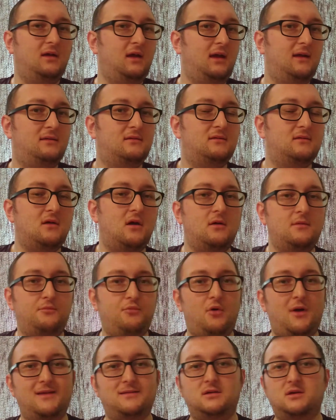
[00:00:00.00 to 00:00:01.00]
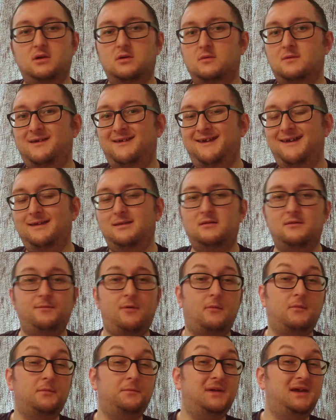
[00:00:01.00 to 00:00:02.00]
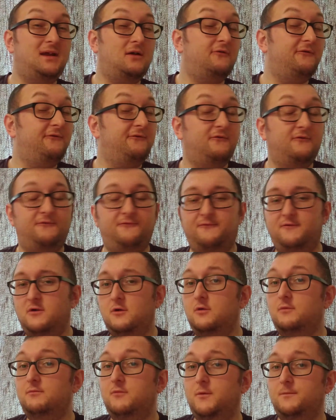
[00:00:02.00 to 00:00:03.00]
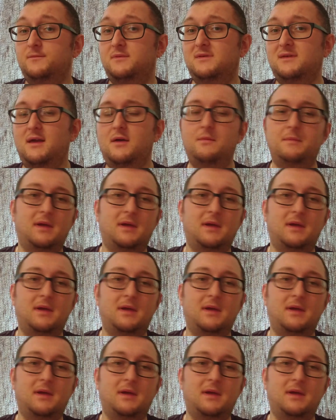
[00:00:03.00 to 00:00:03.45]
It's not a brand new kit. It's probably been out for a few months now,